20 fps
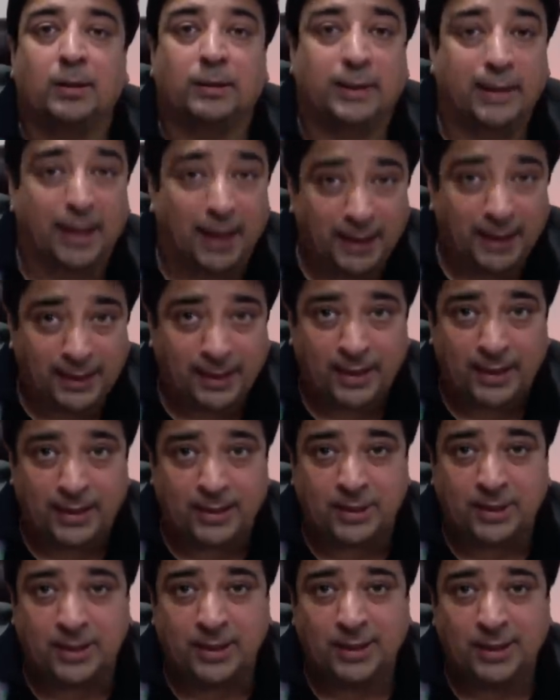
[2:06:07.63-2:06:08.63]
The idea
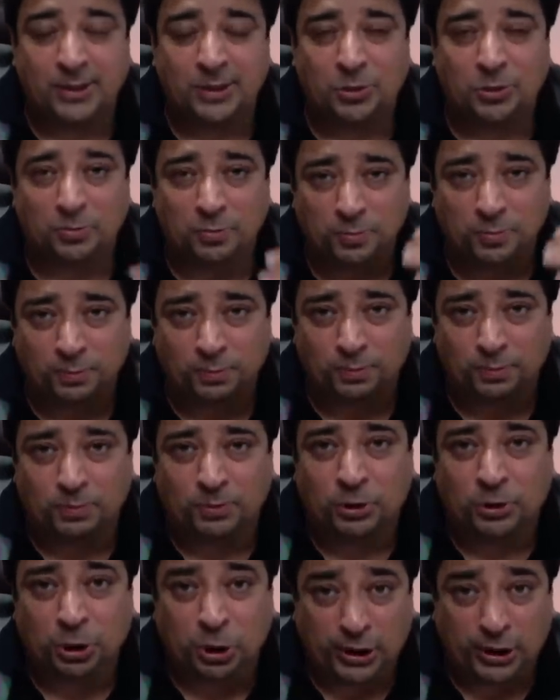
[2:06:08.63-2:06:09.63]
is to
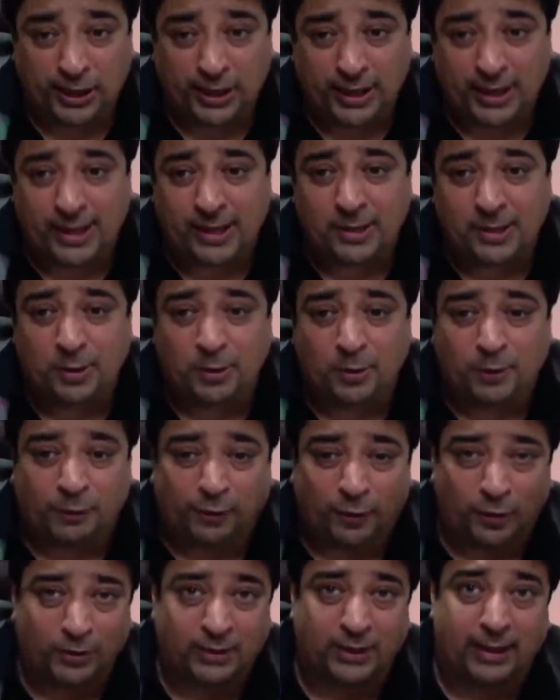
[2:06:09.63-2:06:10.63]
train you
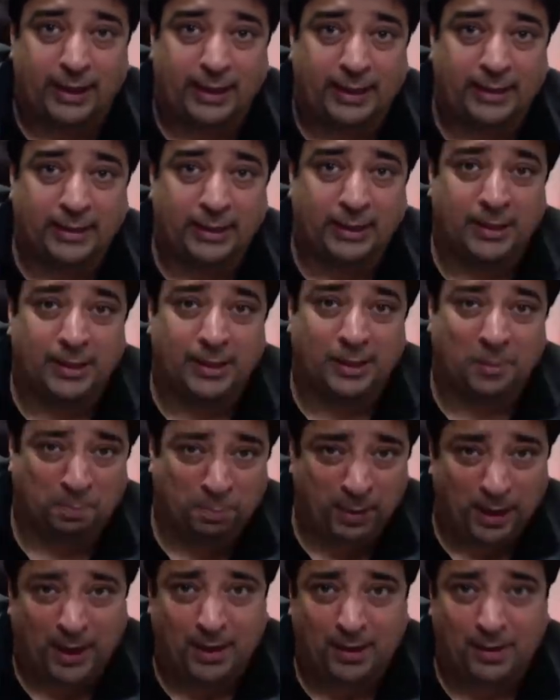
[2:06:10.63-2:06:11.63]
for the
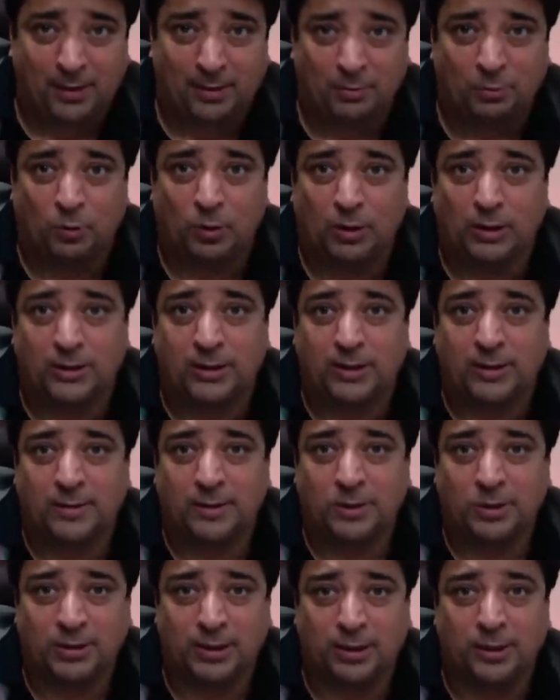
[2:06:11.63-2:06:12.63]
internet parallel world
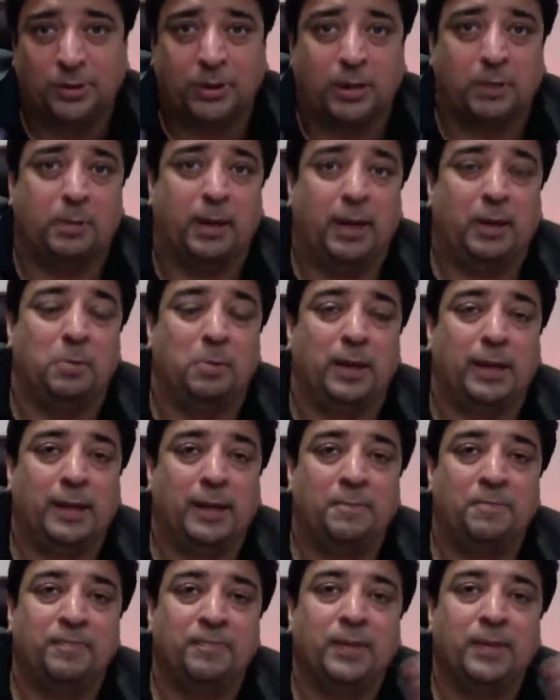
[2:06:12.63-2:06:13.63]
so that you can make money.